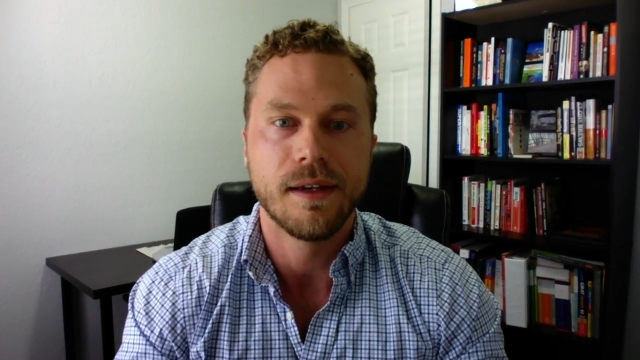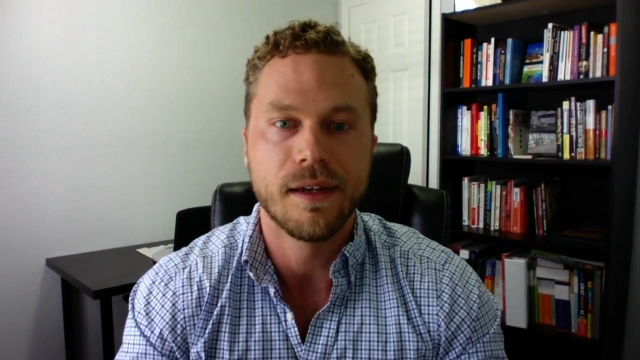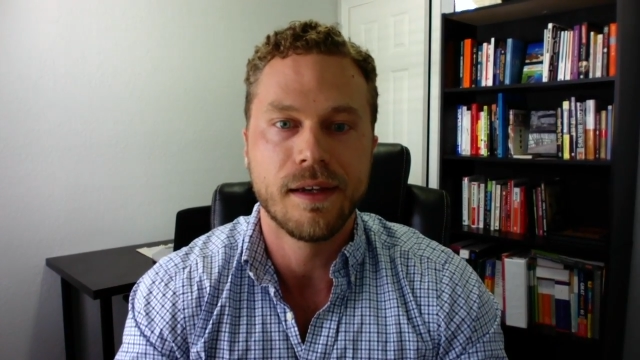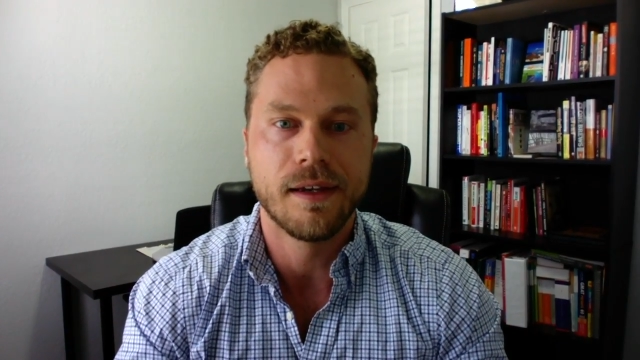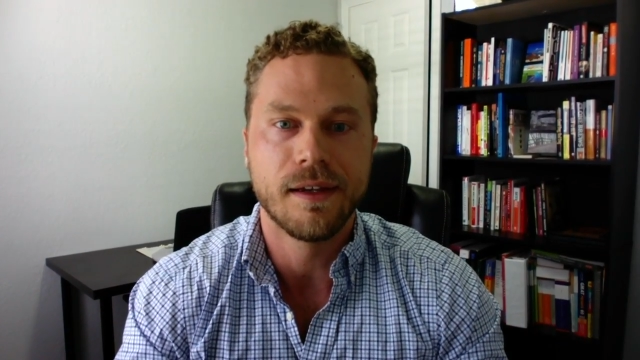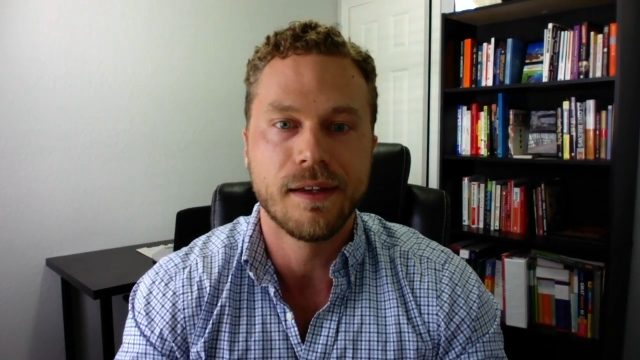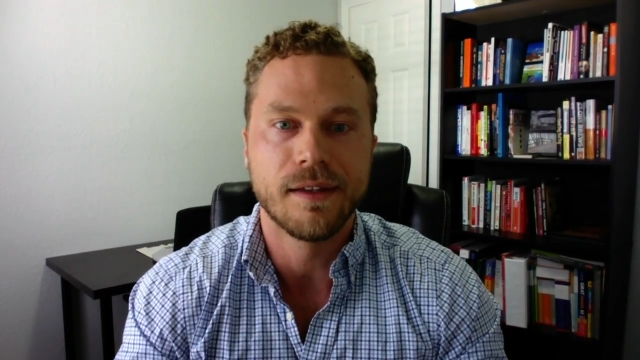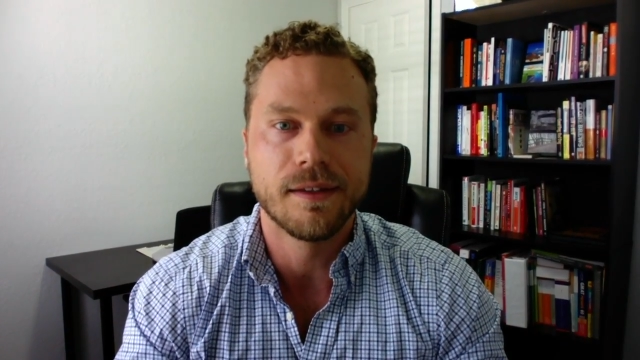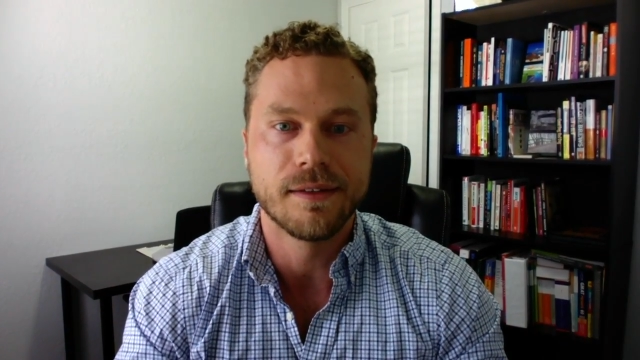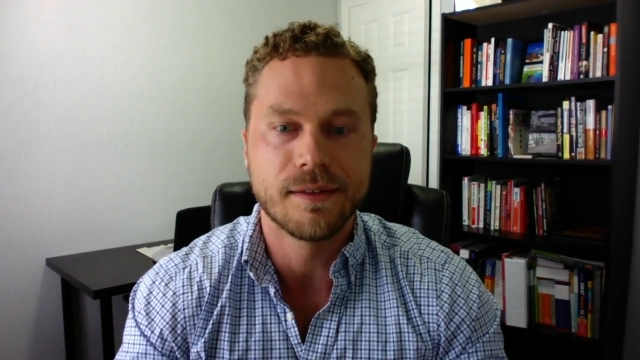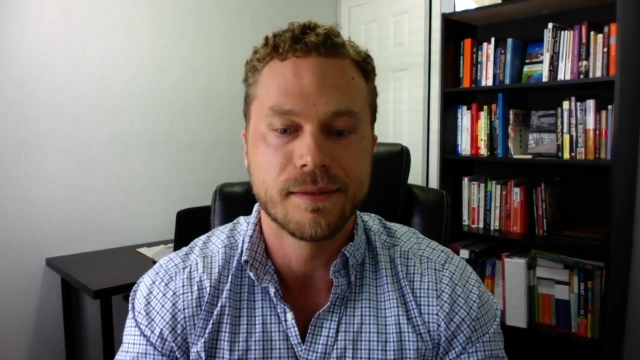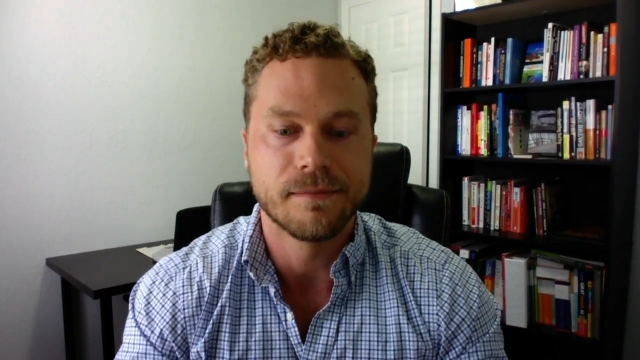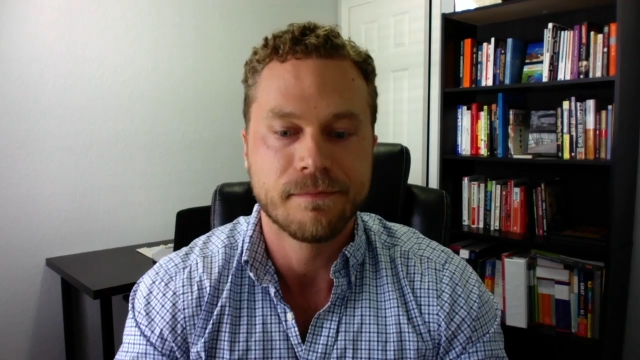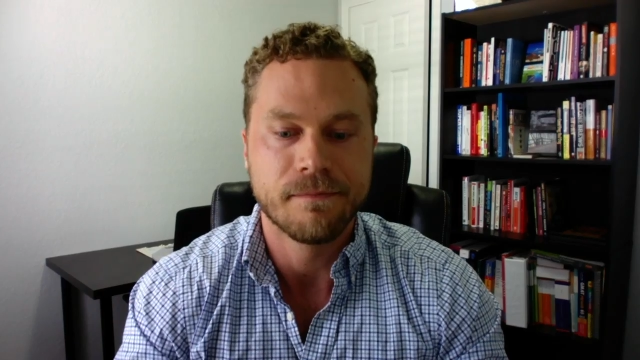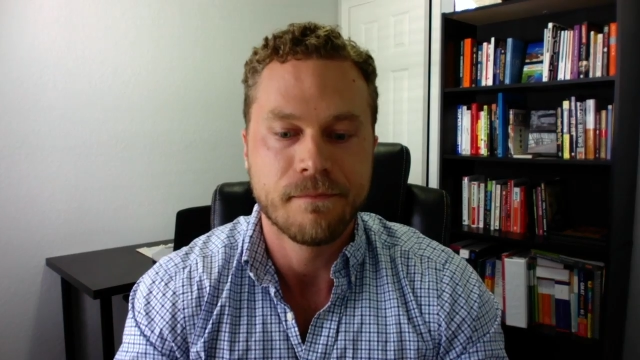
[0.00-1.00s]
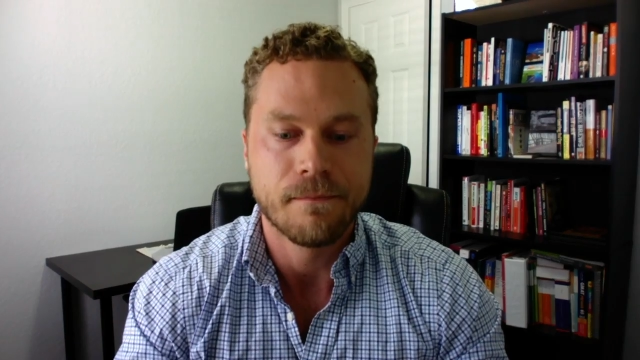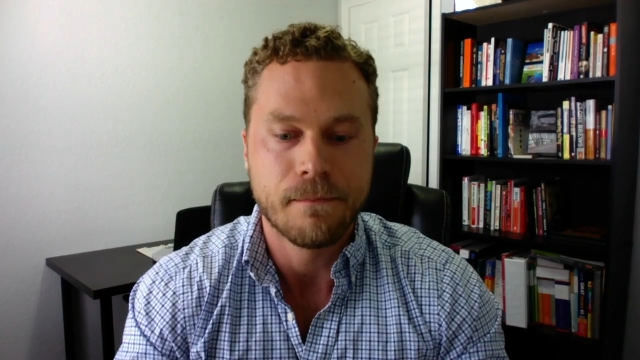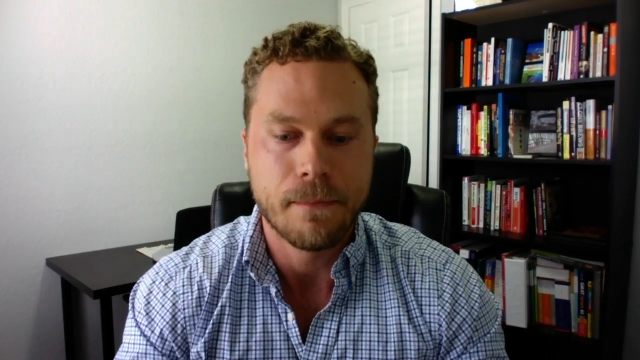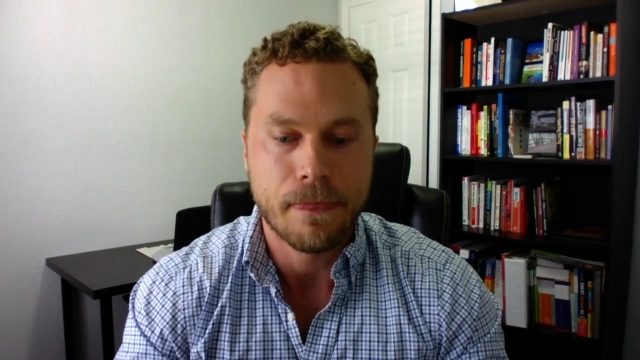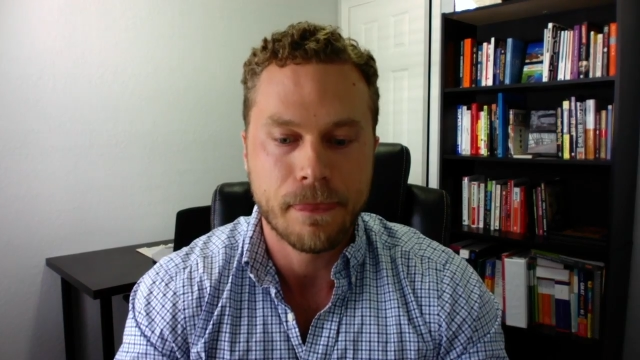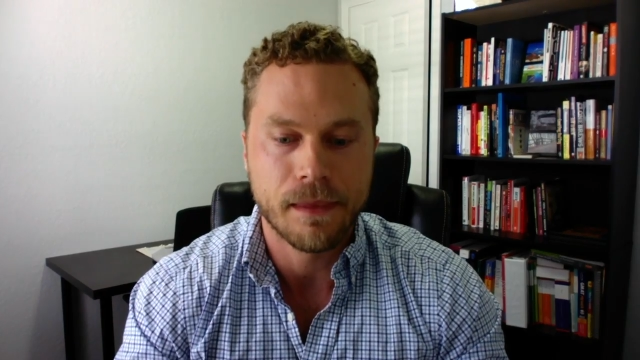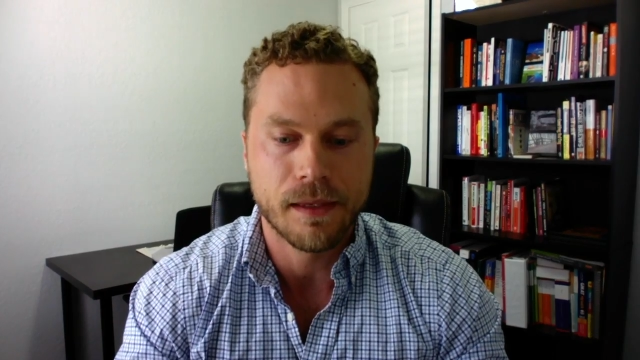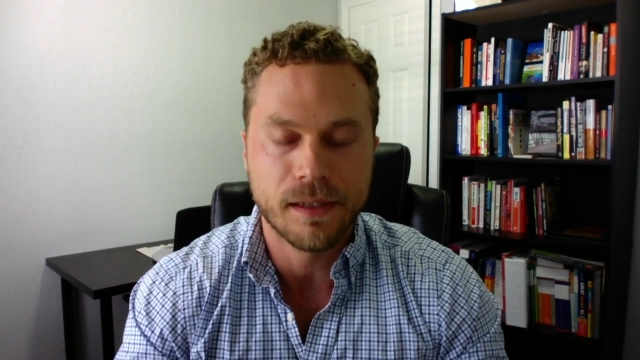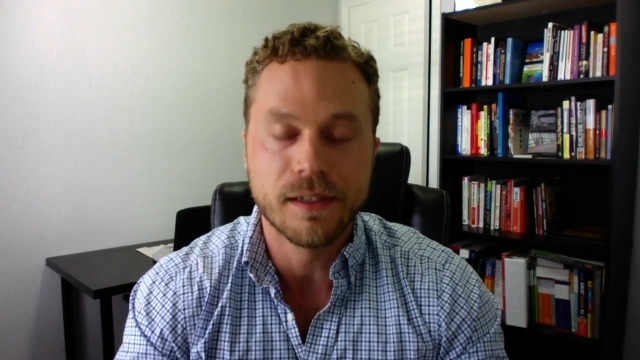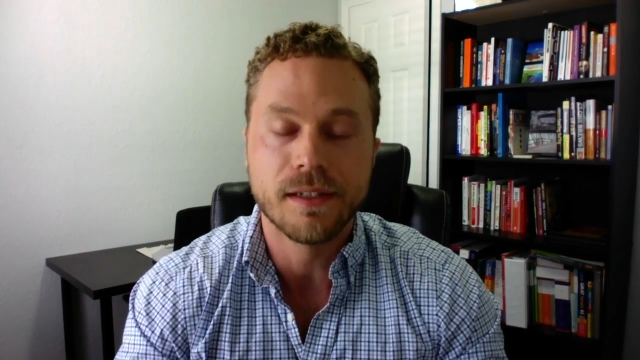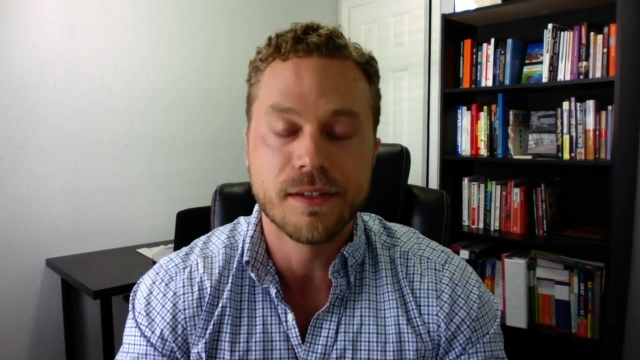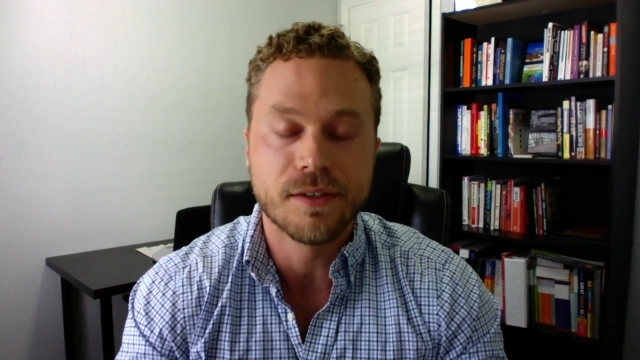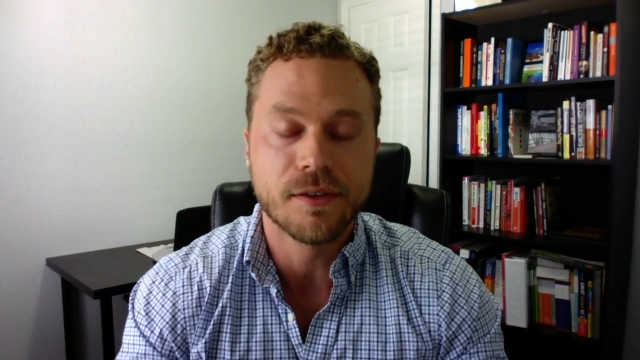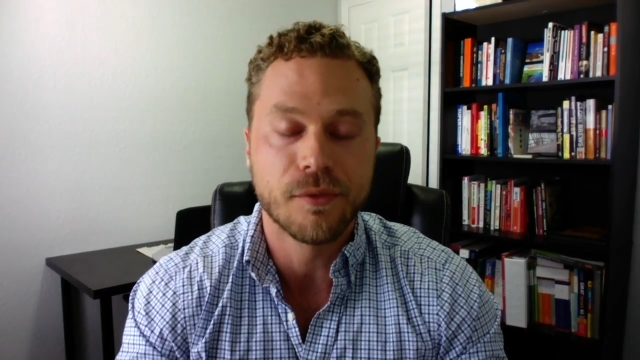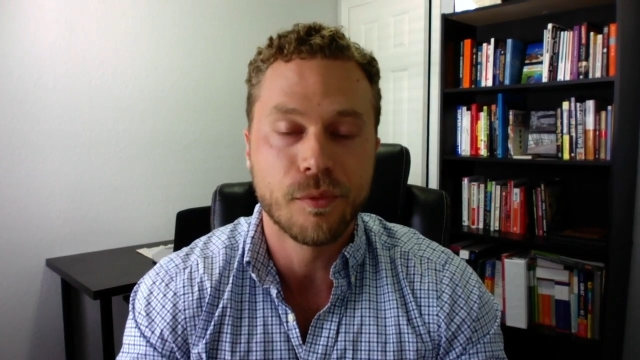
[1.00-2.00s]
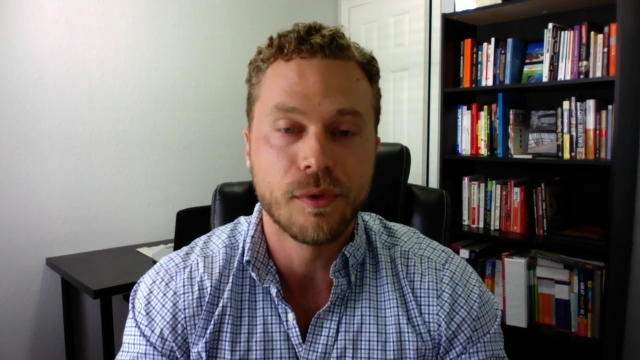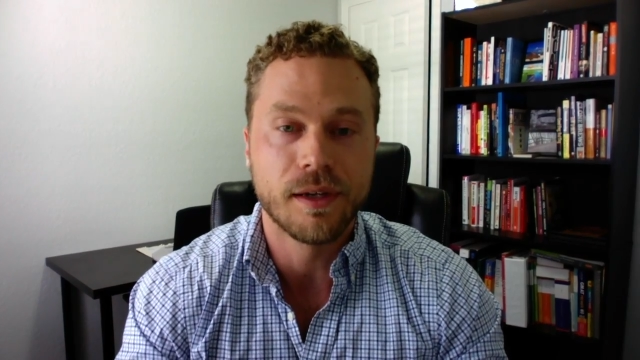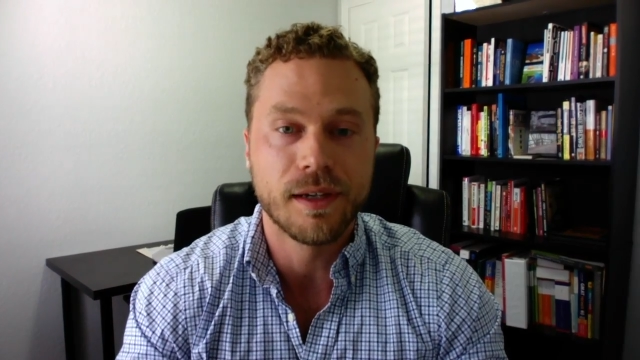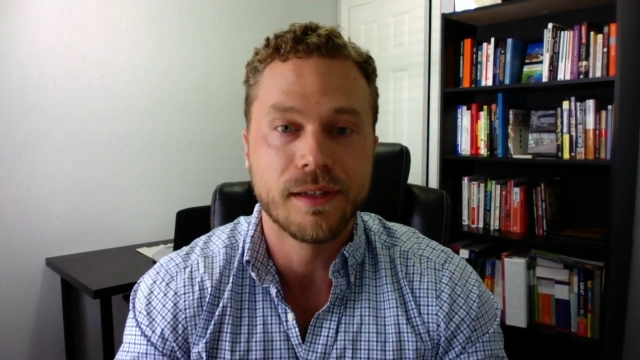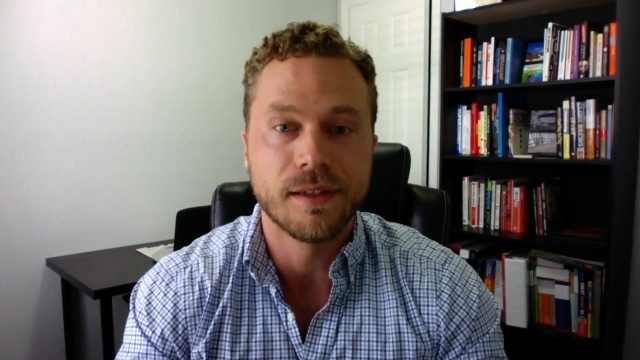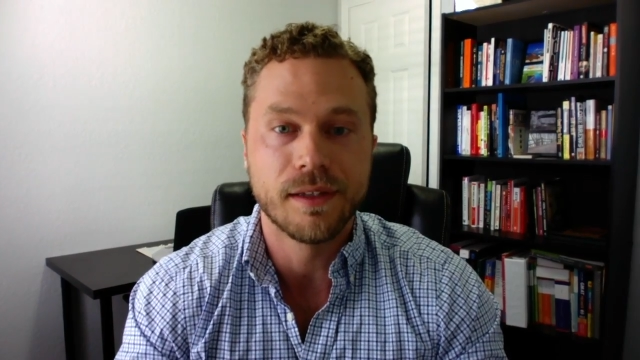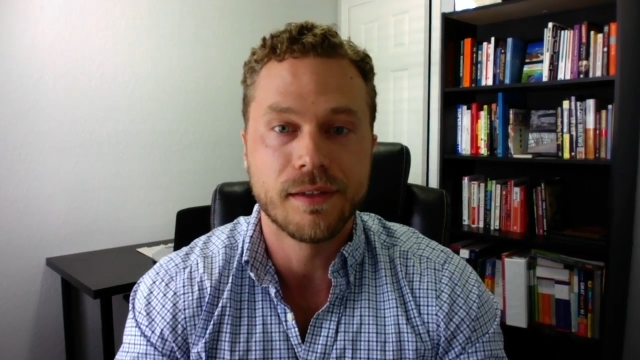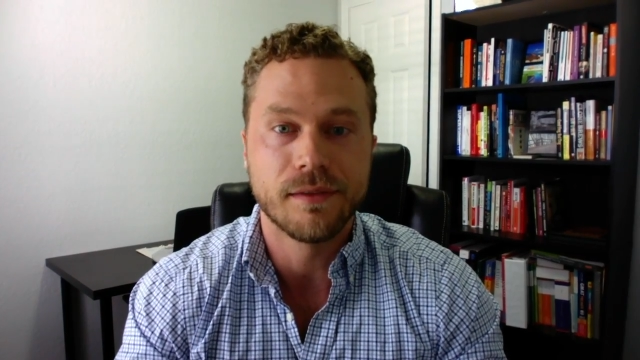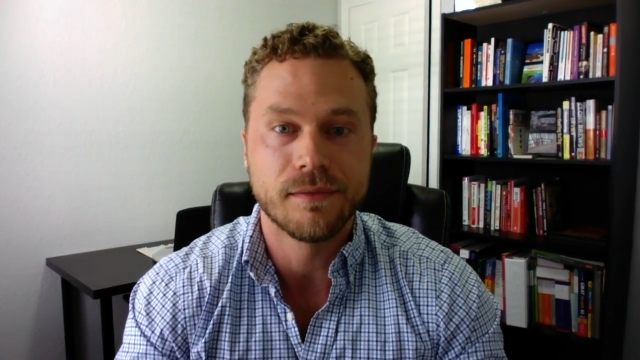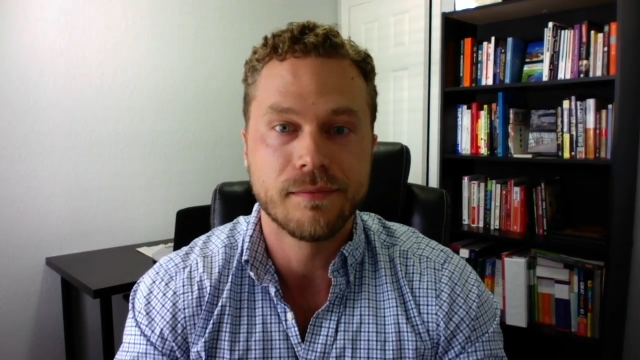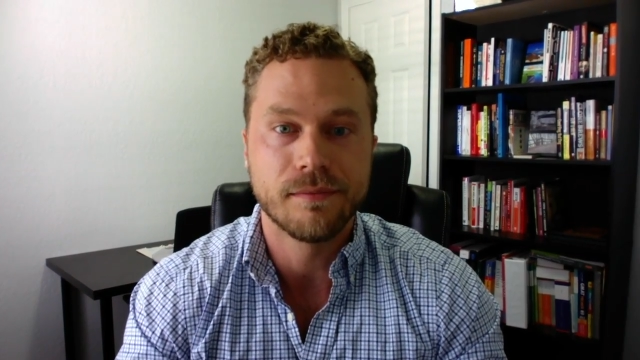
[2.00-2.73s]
and it is the way that,